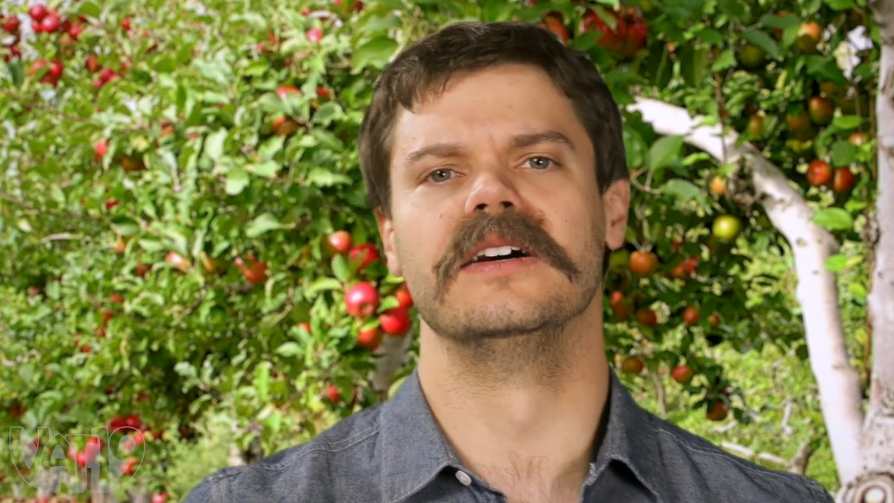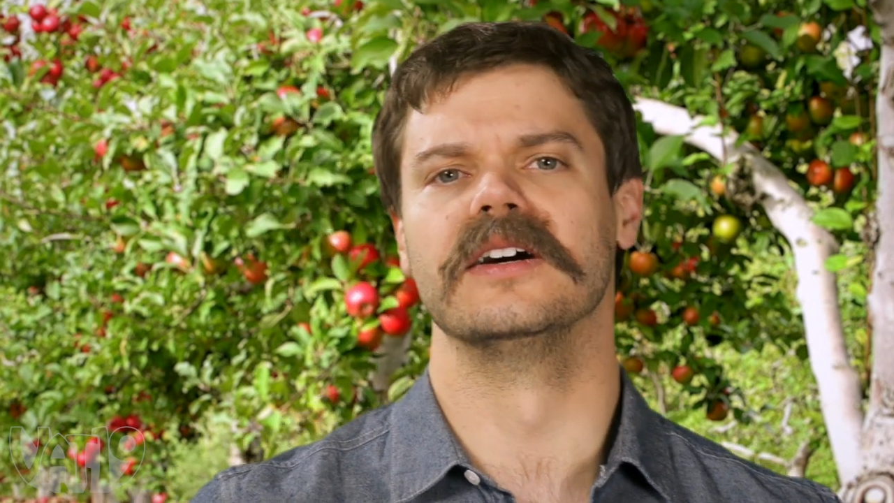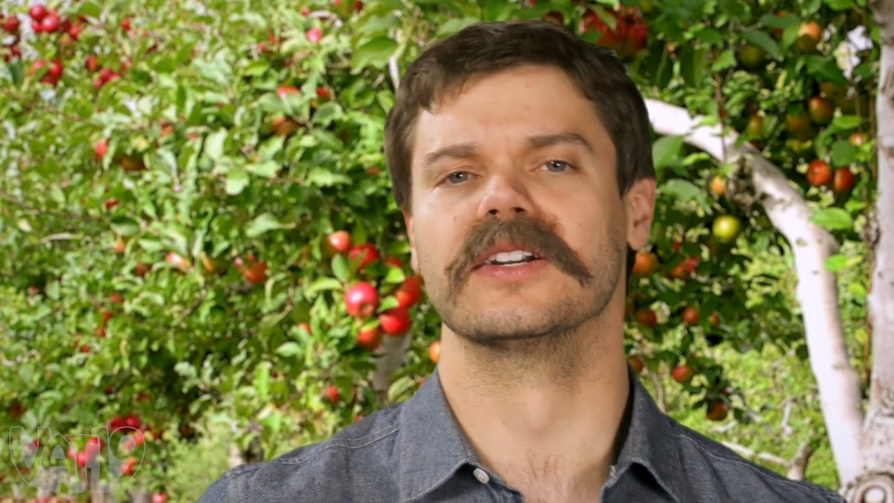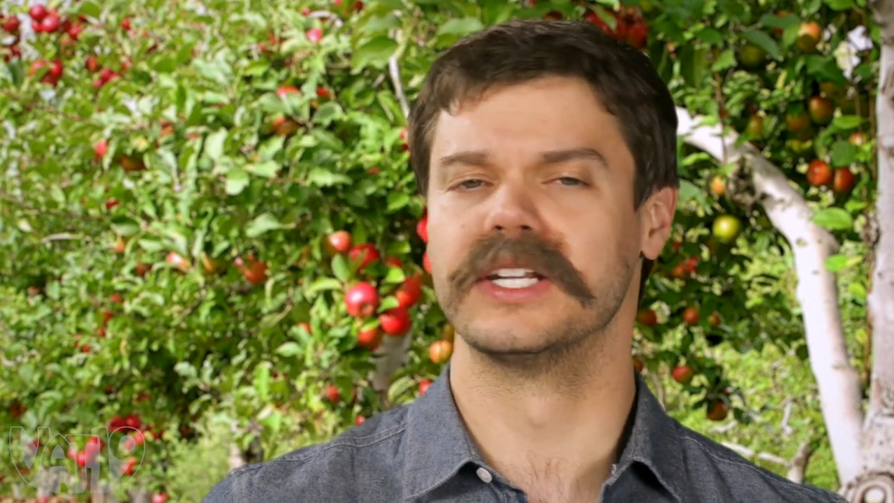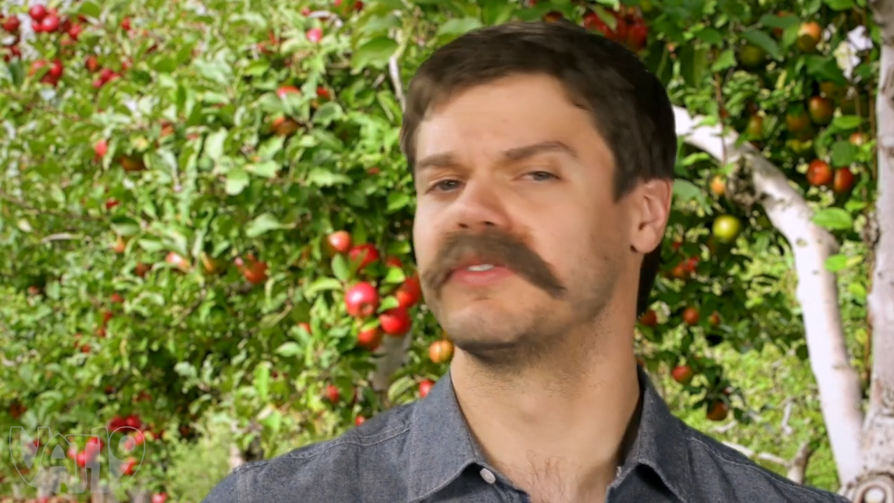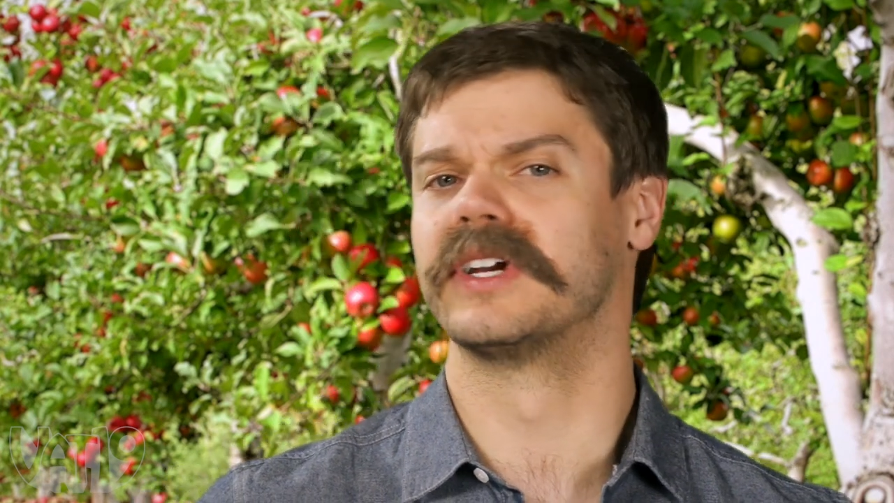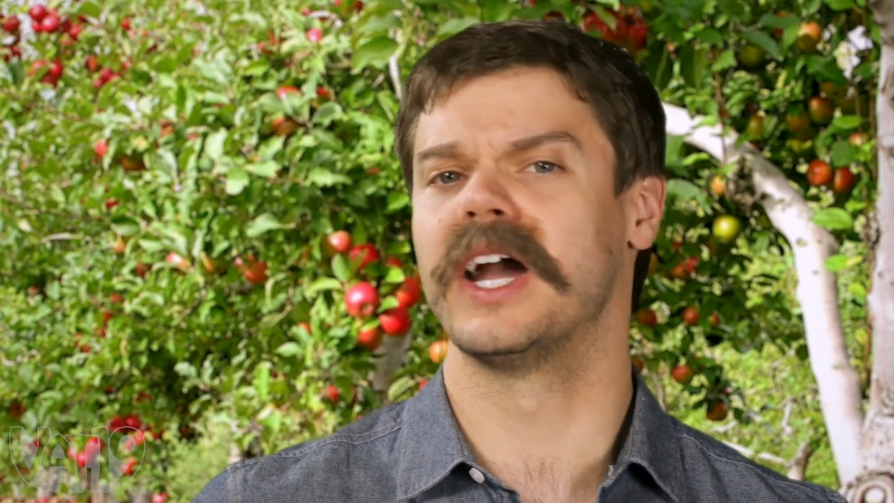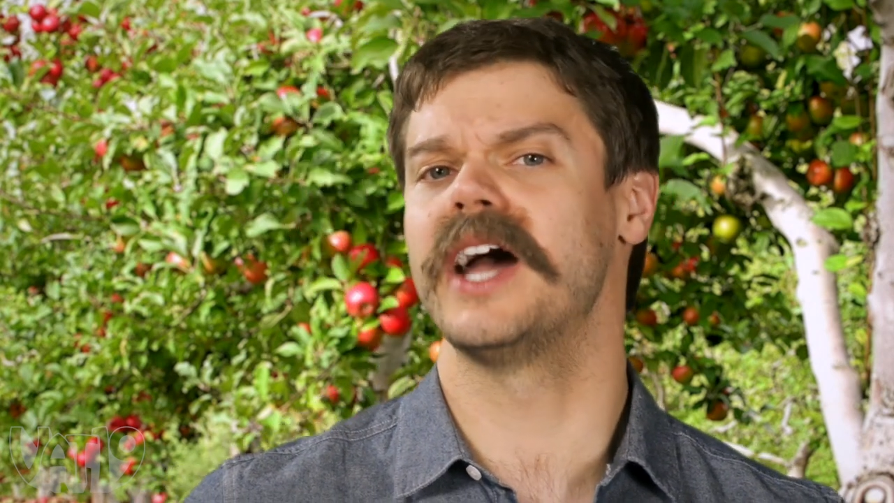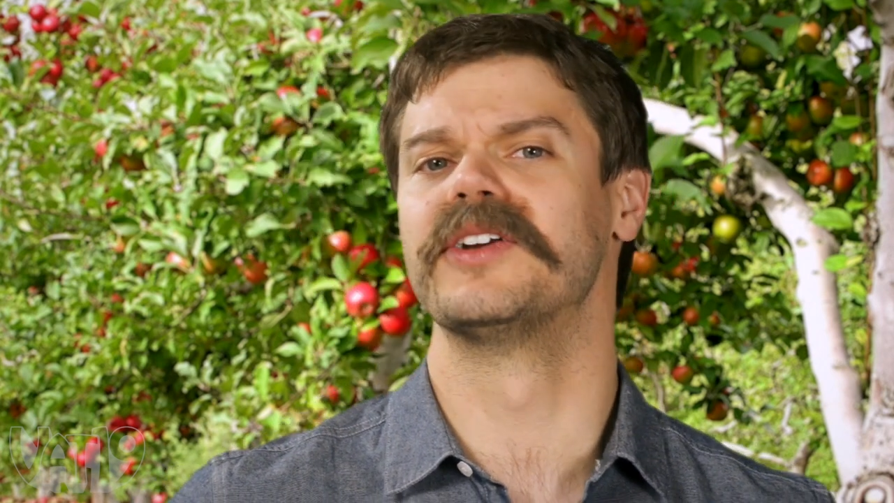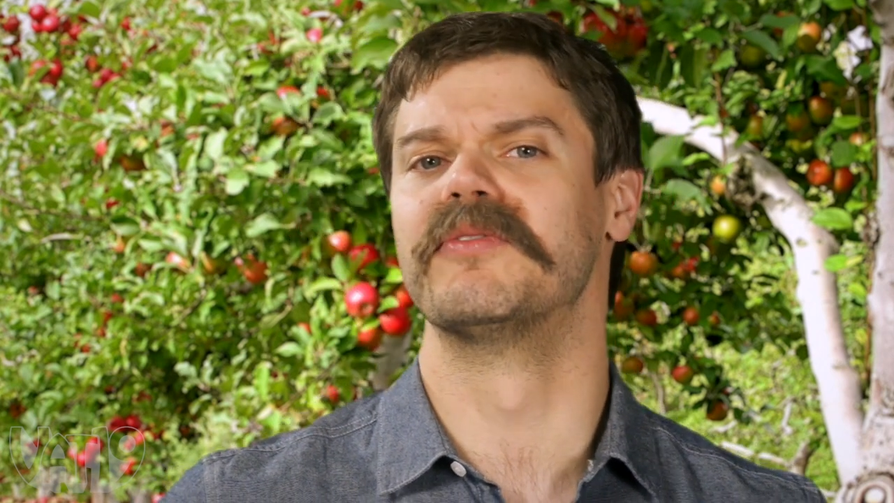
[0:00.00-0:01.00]
a different
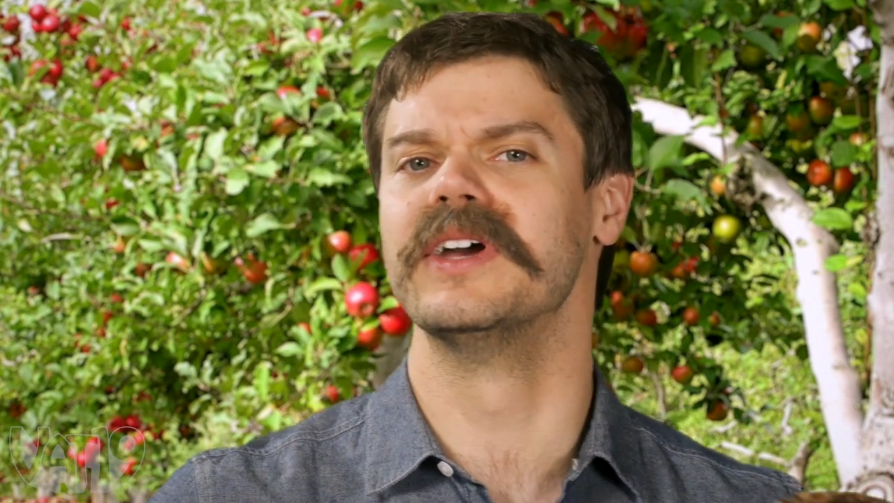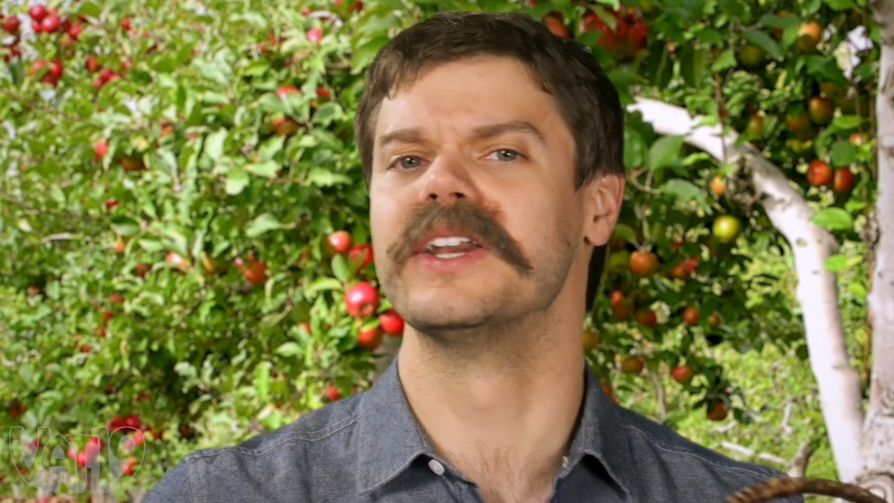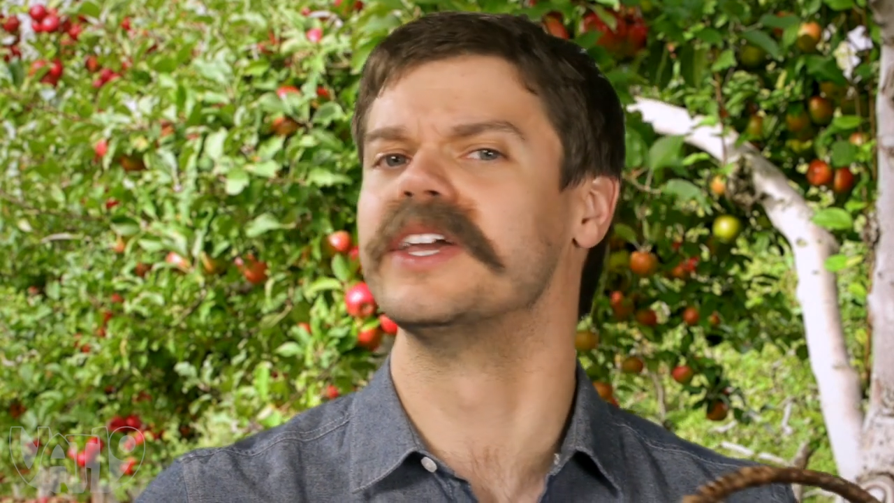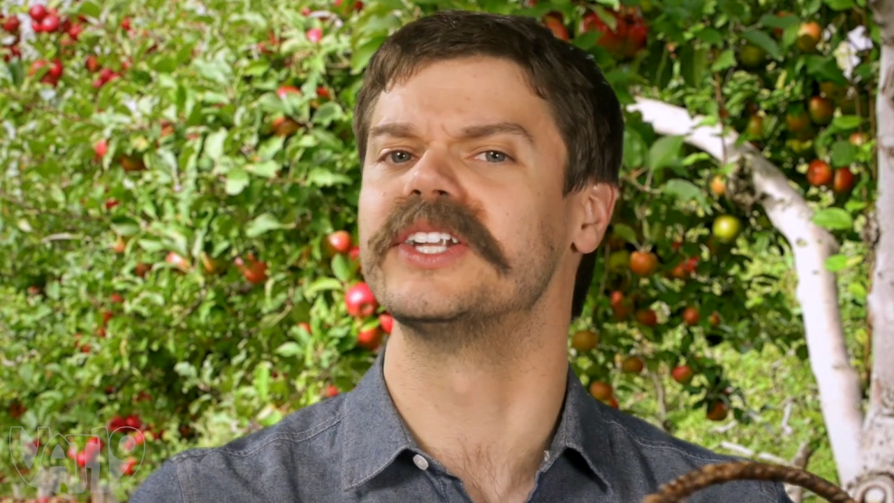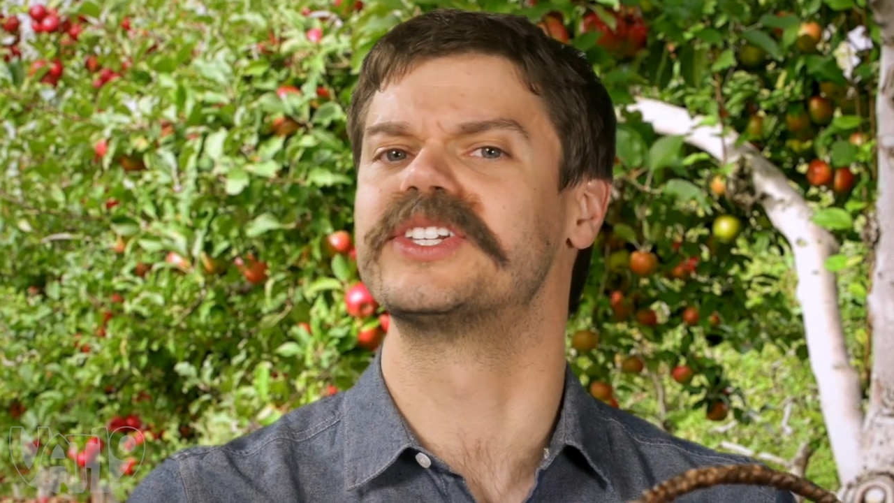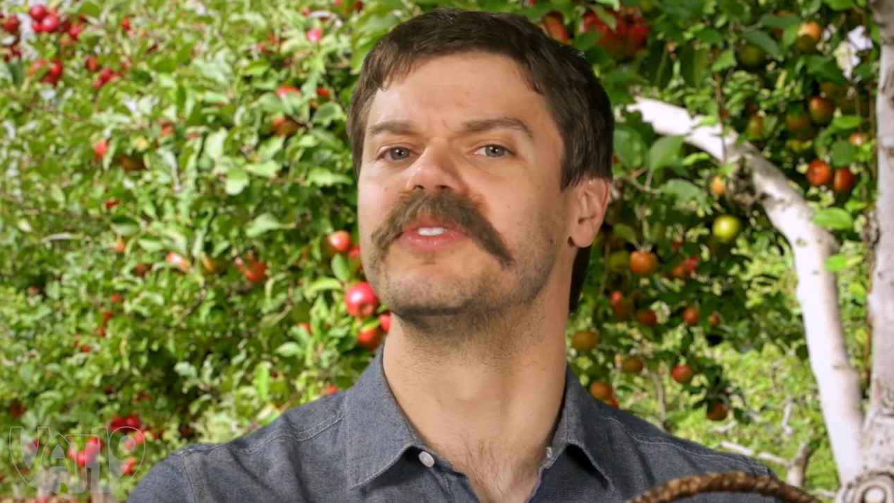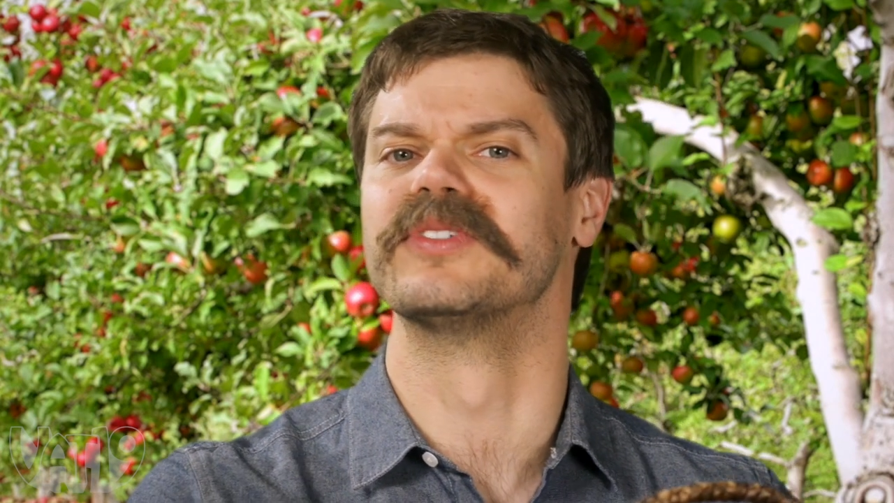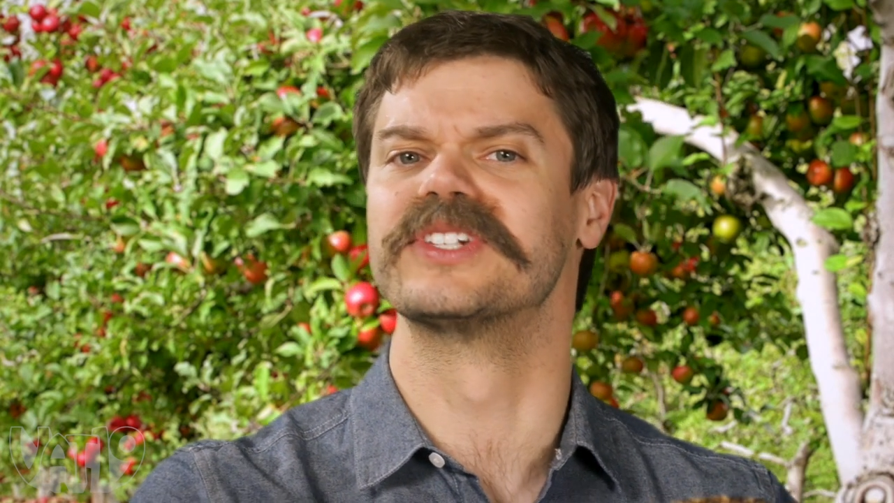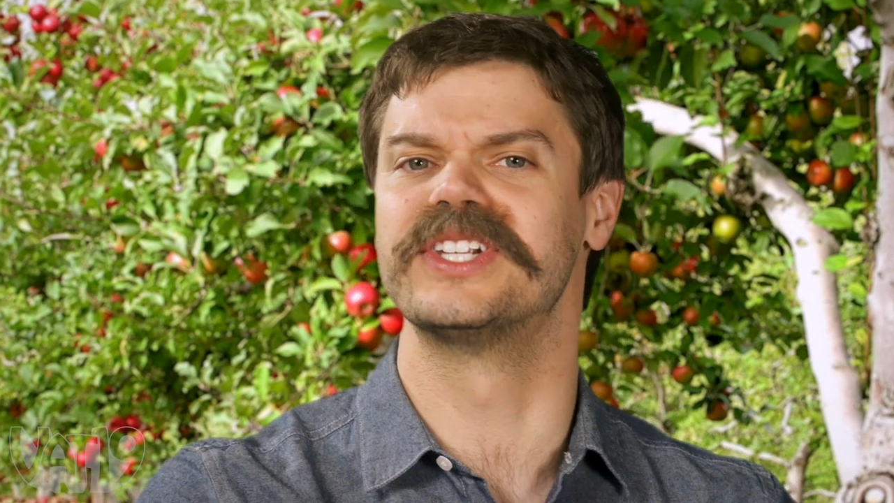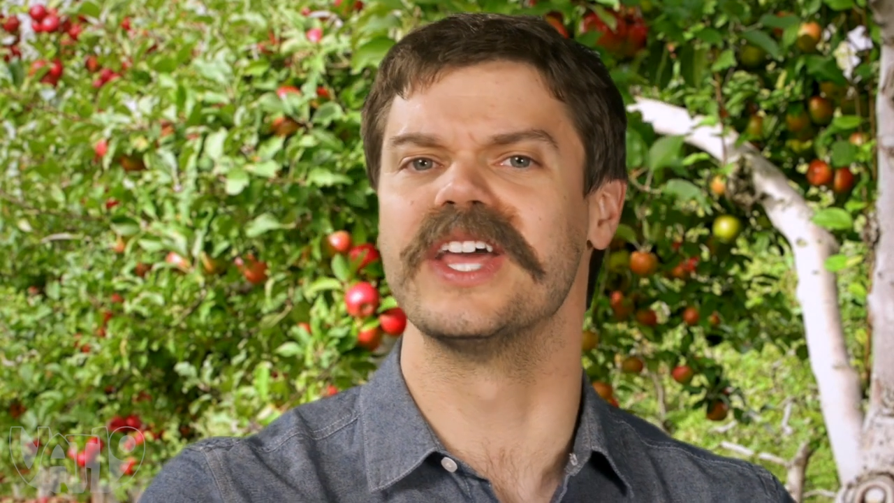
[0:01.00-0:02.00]
kind of wind hits you
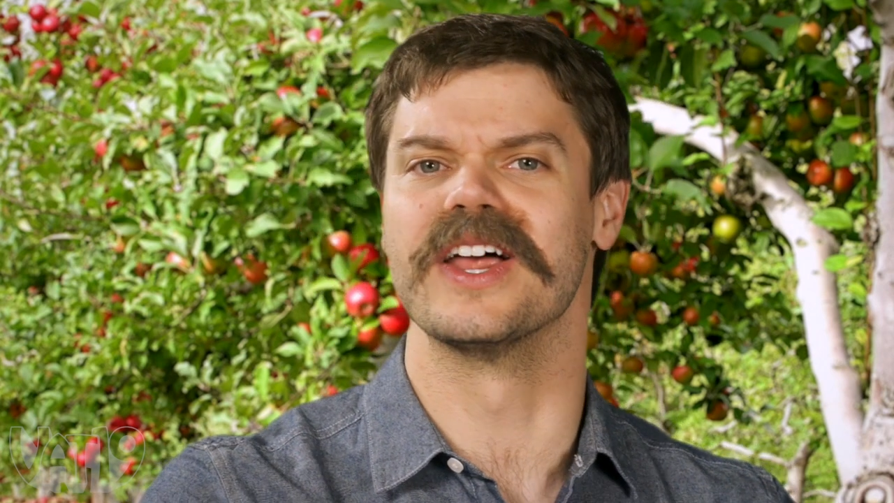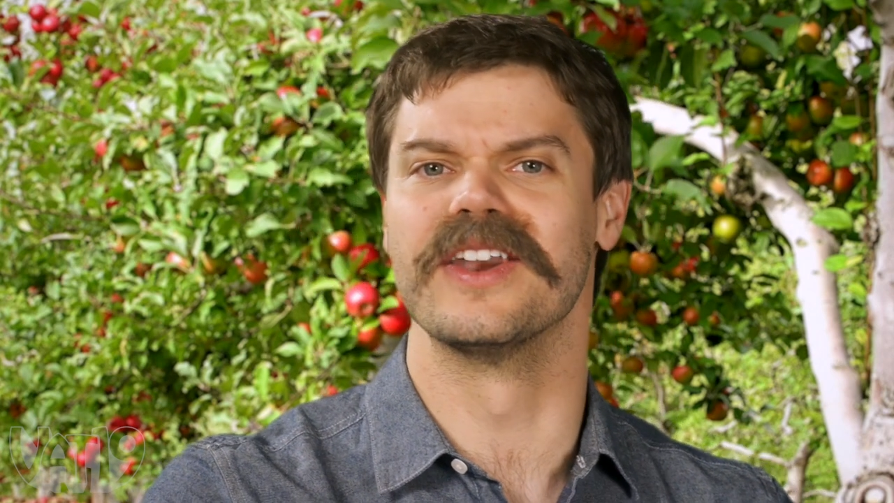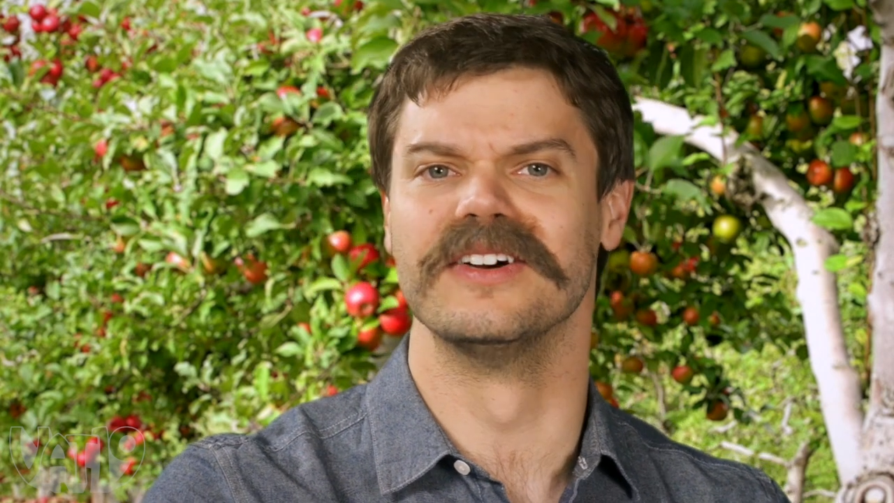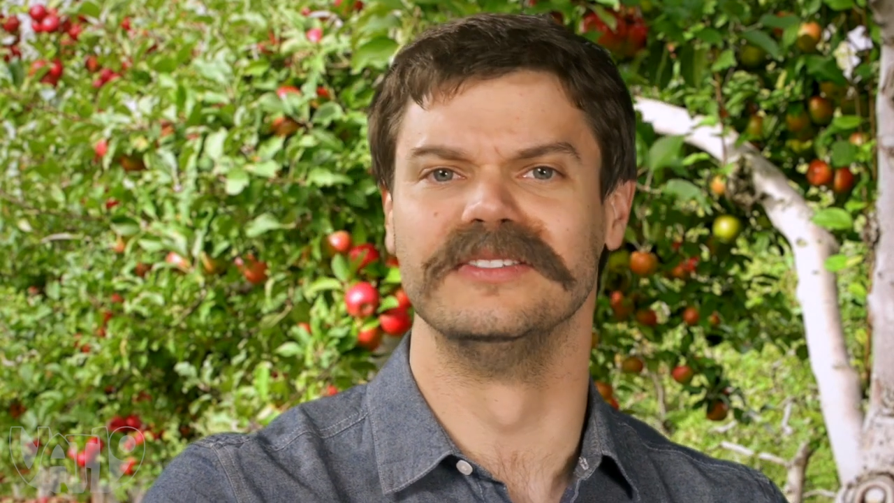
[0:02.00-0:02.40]
instead.